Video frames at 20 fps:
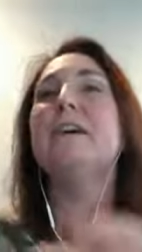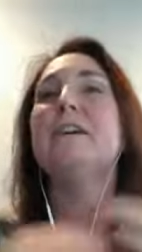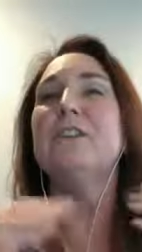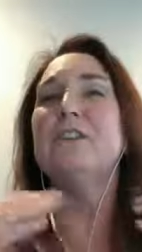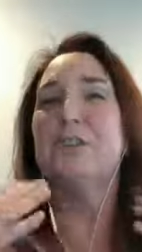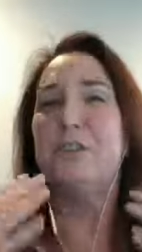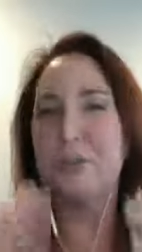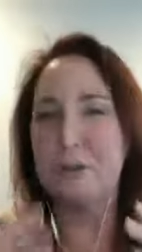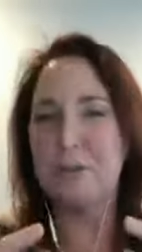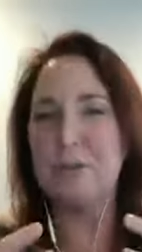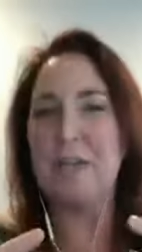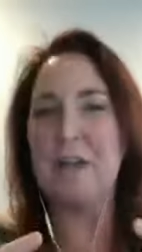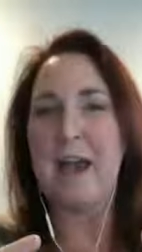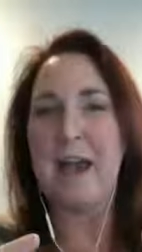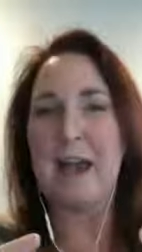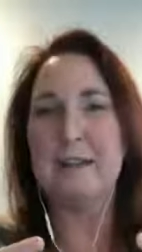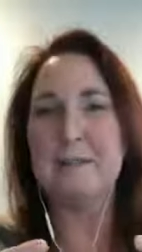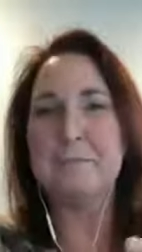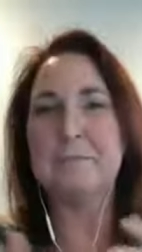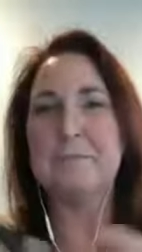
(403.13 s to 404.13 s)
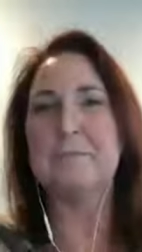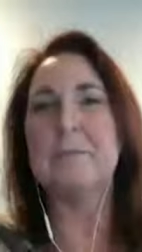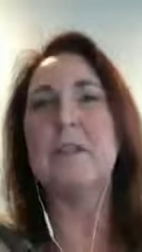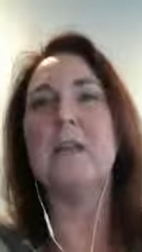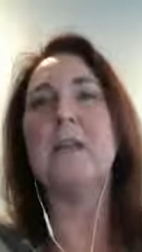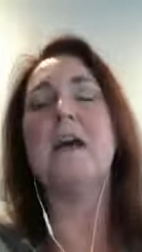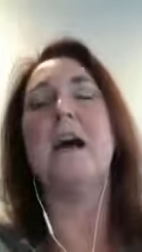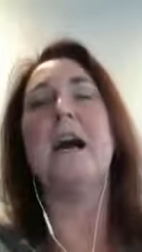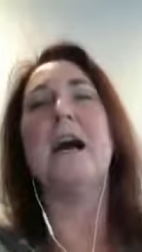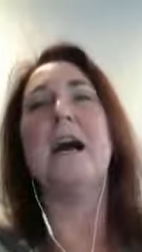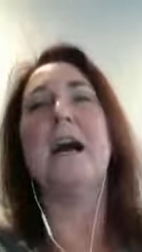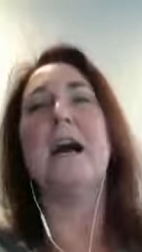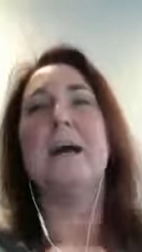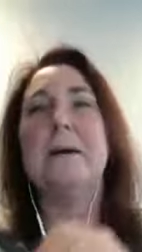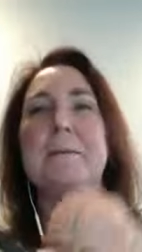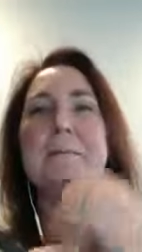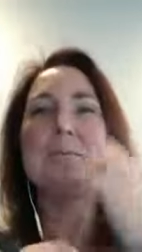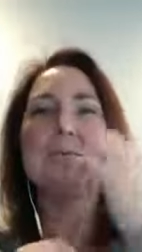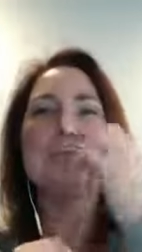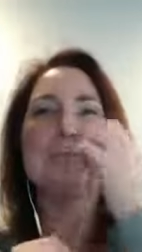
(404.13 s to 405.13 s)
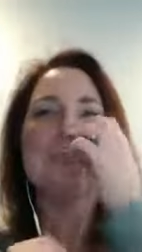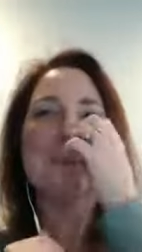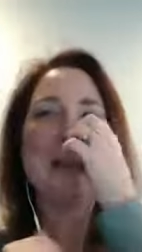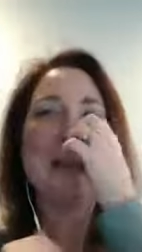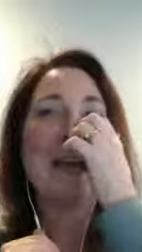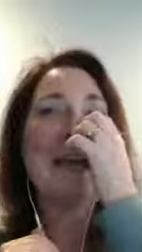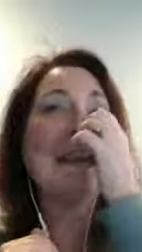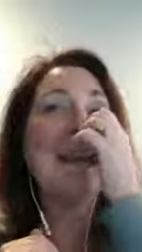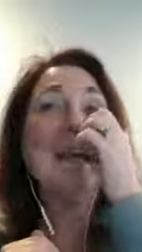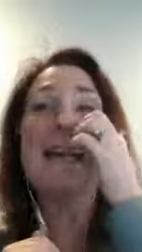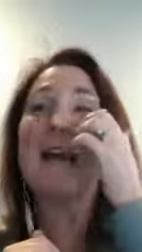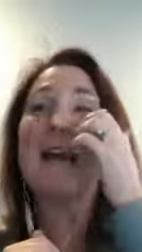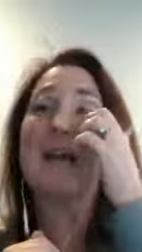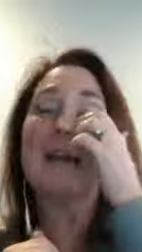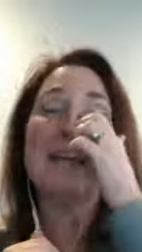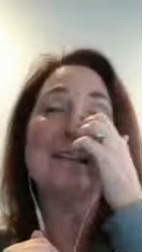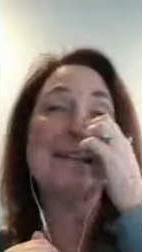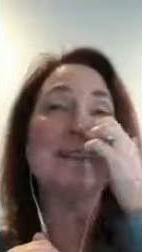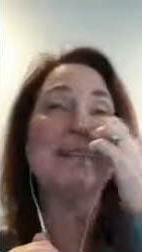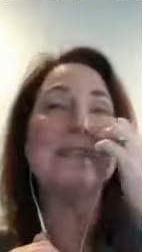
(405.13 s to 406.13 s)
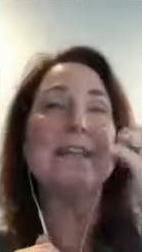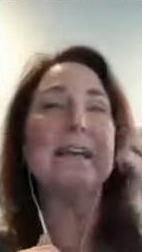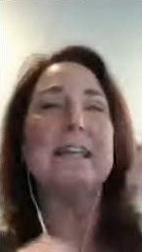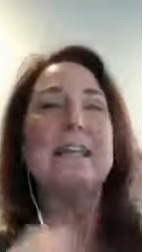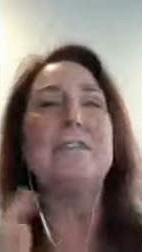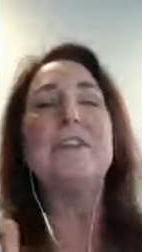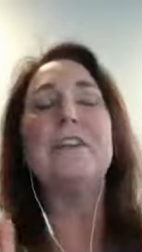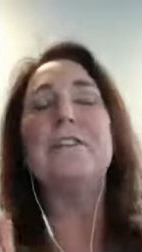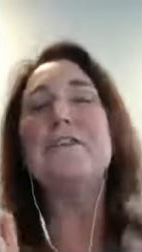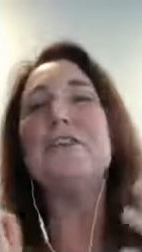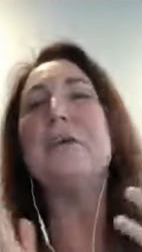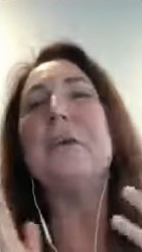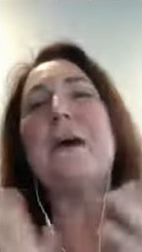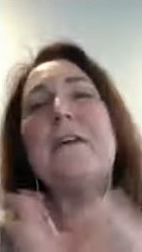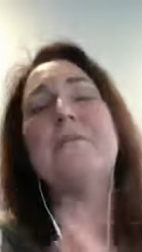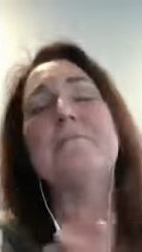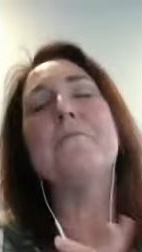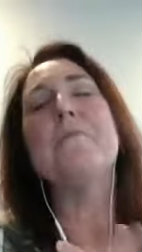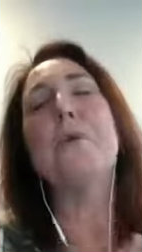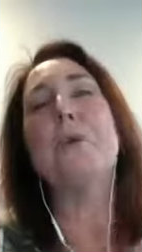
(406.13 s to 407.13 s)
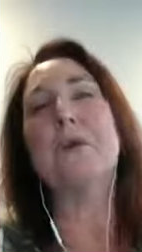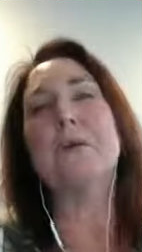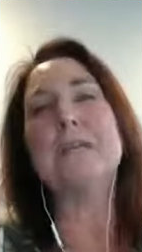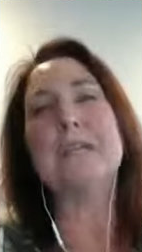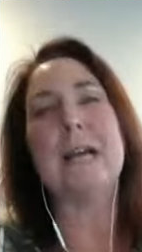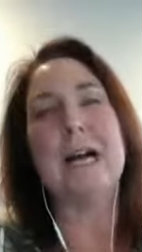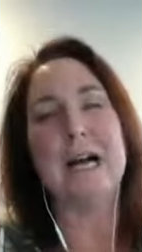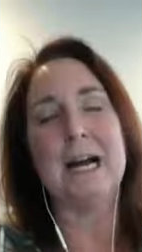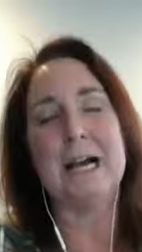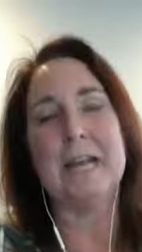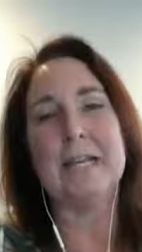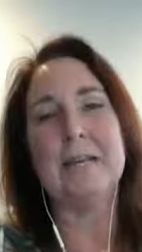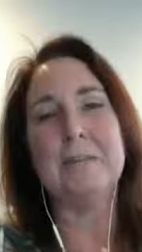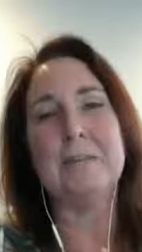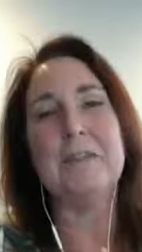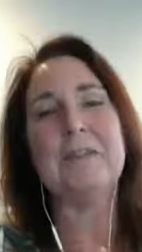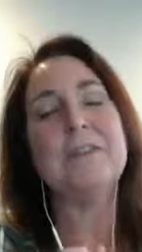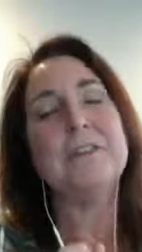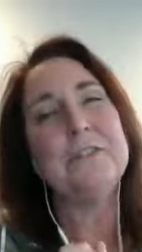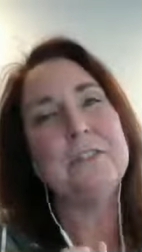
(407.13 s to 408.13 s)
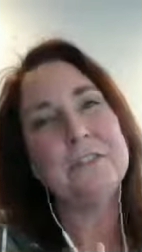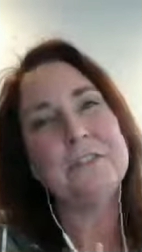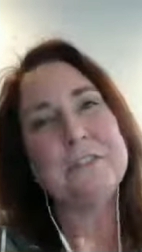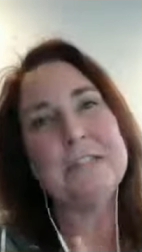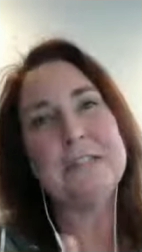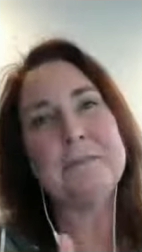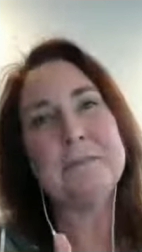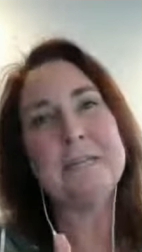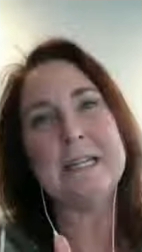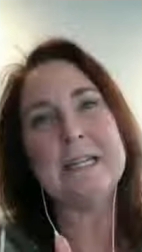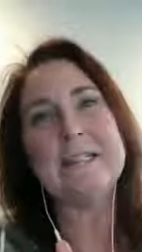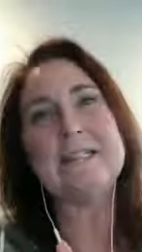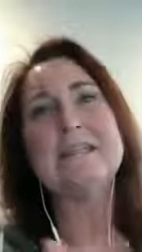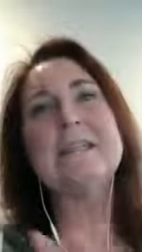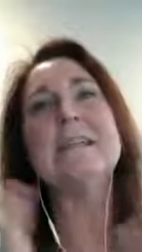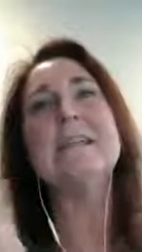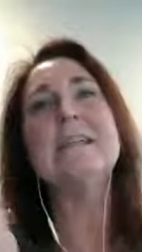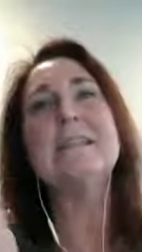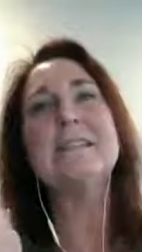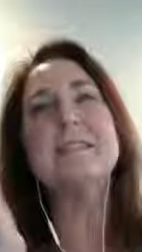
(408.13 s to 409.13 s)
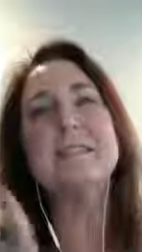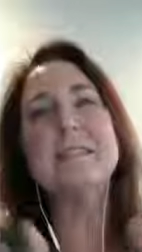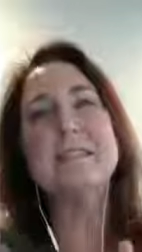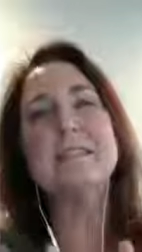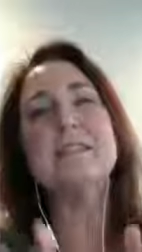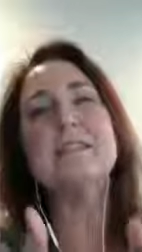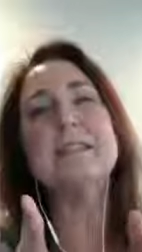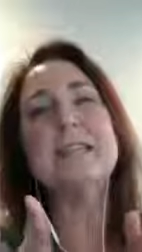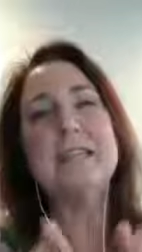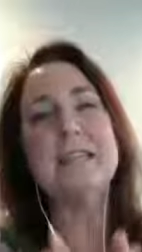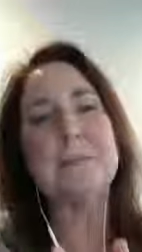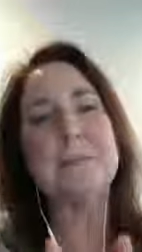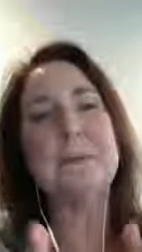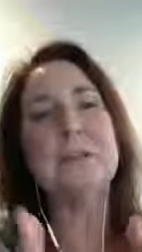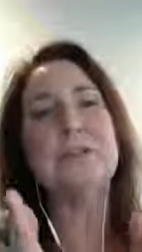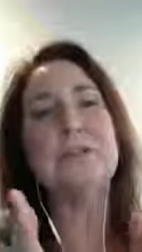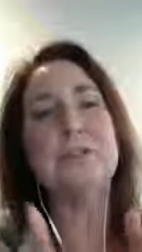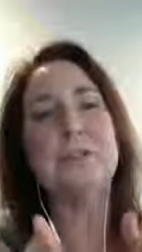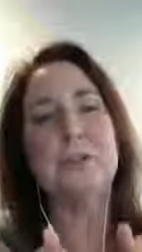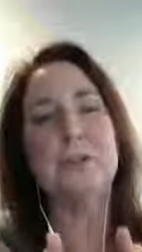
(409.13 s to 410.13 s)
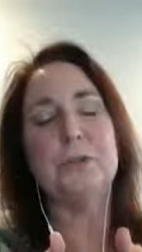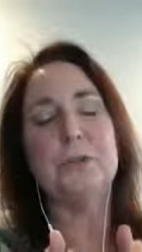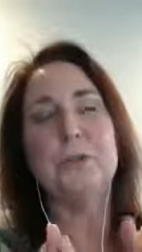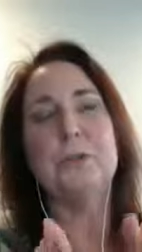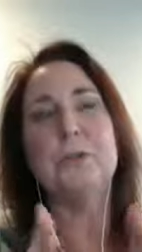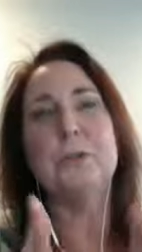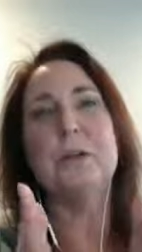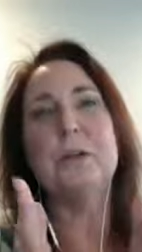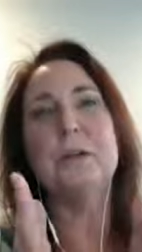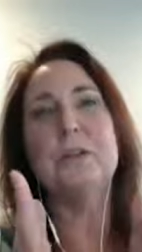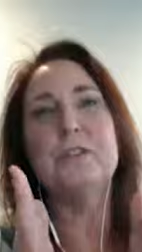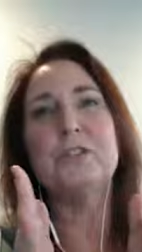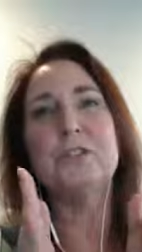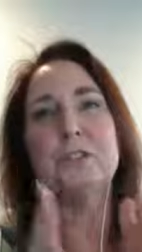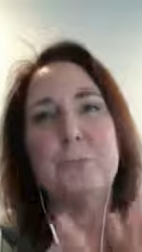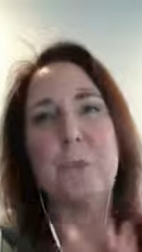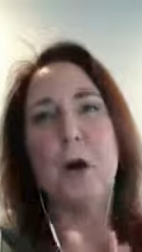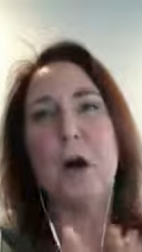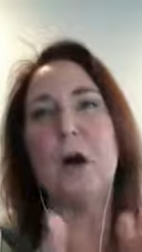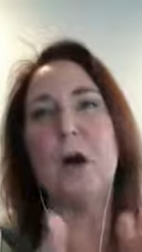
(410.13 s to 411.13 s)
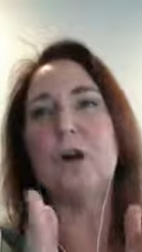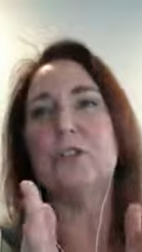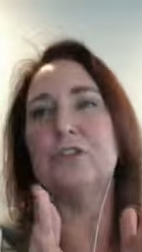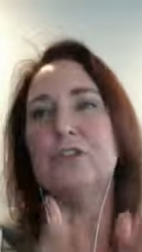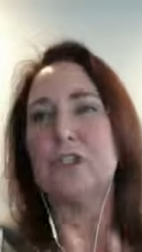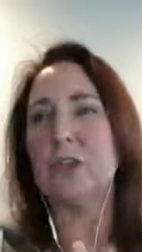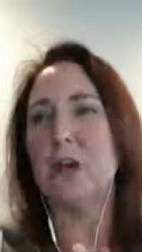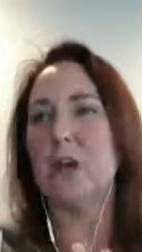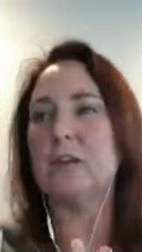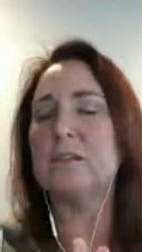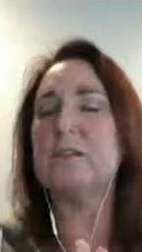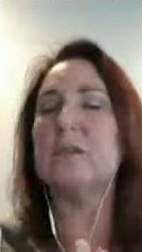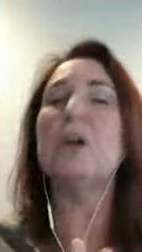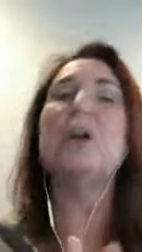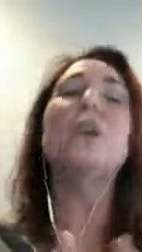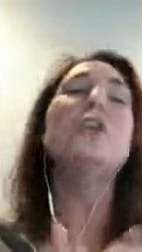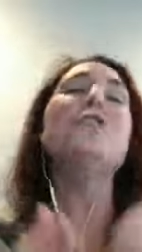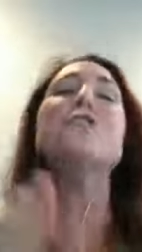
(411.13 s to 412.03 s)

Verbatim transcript: do that. Um, and again, as I said, even if you have more time than 15 minutes, still keep it to small chunks.